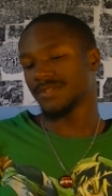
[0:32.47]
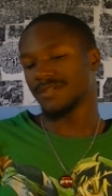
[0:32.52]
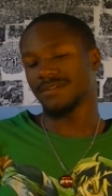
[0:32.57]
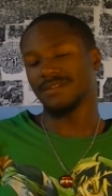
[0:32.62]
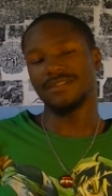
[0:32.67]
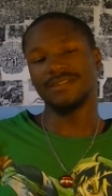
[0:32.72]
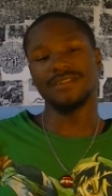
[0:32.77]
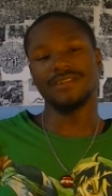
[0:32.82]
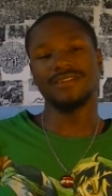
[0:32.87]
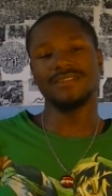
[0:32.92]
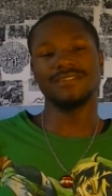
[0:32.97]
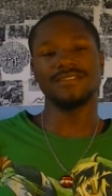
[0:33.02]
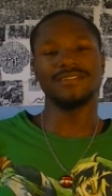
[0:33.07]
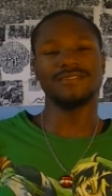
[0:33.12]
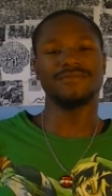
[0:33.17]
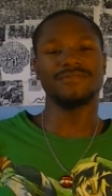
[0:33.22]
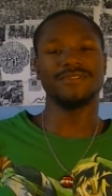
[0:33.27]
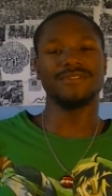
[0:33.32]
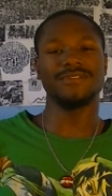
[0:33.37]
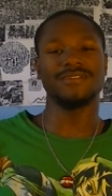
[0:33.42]
it's, it's
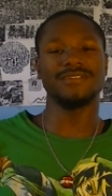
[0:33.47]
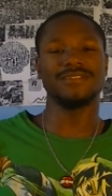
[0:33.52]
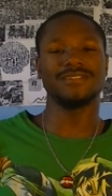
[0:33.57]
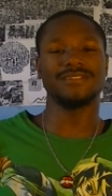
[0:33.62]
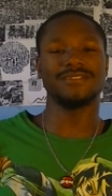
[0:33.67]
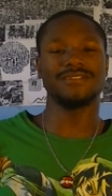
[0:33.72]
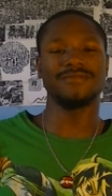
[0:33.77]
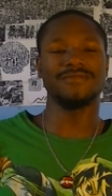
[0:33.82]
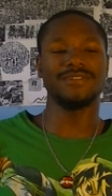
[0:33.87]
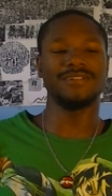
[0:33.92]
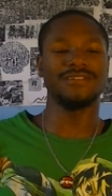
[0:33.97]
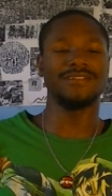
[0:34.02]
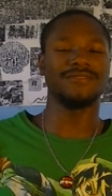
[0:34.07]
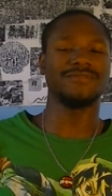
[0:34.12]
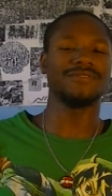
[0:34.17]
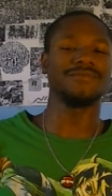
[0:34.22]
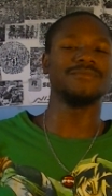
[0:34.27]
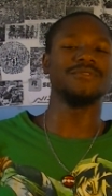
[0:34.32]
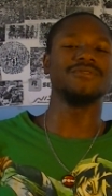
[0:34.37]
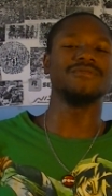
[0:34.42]
different. It's so many
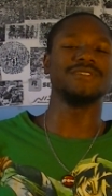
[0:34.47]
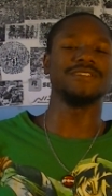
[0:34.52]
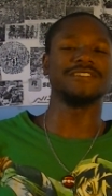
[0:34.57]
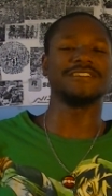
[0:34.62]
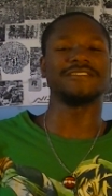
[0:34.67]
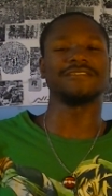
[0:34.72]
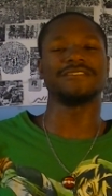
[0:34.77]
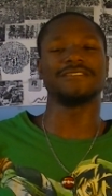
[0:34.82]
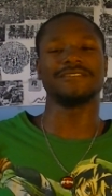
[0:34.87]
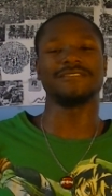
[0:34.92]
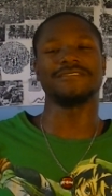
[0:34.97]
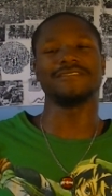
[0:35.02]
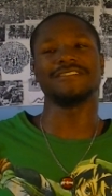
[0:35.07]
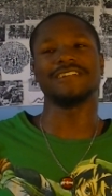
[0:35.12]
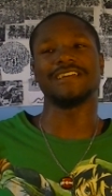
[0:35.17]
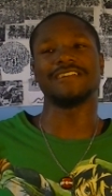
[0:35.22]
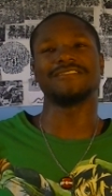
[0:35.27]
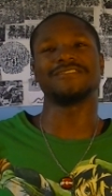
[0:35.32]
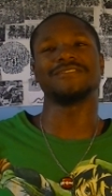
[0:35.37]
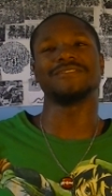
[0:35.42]
different movies out there
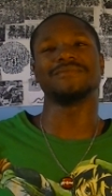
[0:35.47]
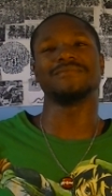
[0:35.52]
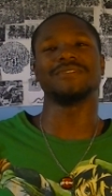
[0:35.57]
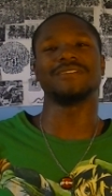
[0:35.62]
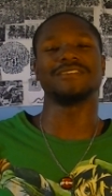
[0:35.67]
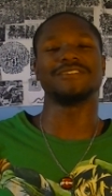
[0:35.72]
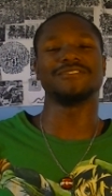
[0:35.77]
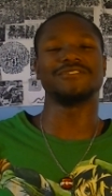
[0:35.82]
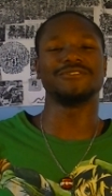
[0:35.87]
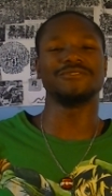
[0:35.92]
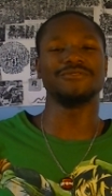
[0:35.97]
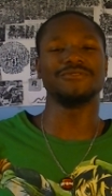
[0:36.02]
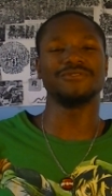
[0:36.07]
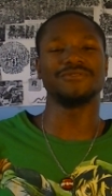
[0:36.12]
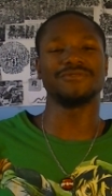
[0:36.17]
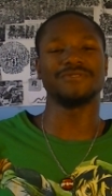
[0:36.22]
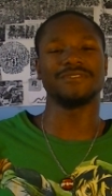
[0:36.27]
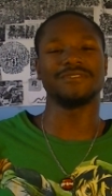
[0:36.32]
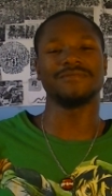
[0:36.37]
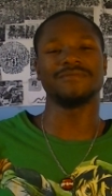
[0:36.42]
that you could pick and choose
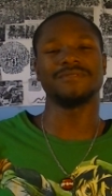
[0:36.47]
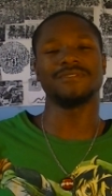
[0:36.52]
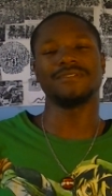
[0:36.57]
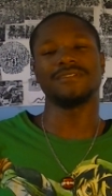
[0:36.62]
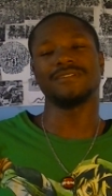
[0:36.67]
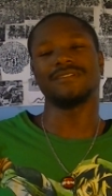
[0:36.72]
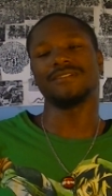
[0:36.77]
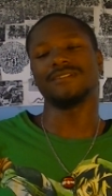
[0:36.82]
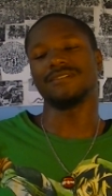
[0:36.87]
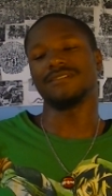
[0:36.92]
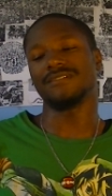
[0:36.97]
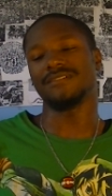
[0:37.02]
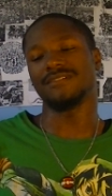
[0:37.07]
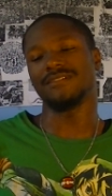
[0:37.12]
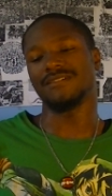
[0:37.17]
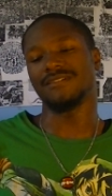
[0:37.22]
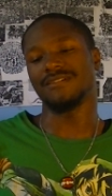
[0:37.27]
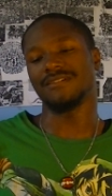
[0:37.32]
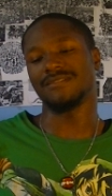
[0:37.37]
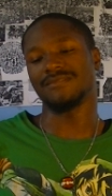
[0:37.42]
from.
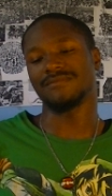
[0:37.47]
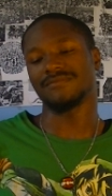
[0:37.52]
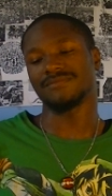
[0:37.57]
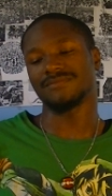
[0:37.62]
Uh,